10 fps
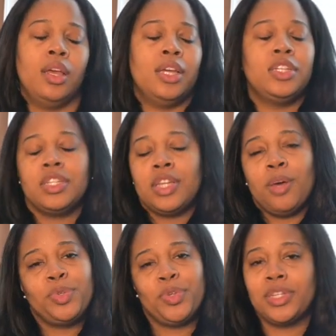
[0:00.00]
It just
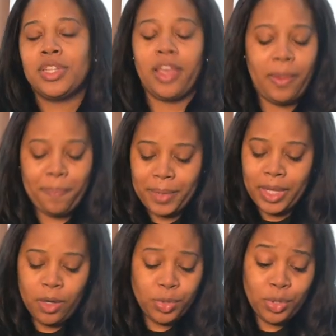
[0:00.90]
helps you escape. It
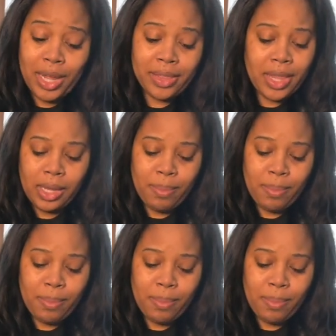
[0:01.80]
helps you not think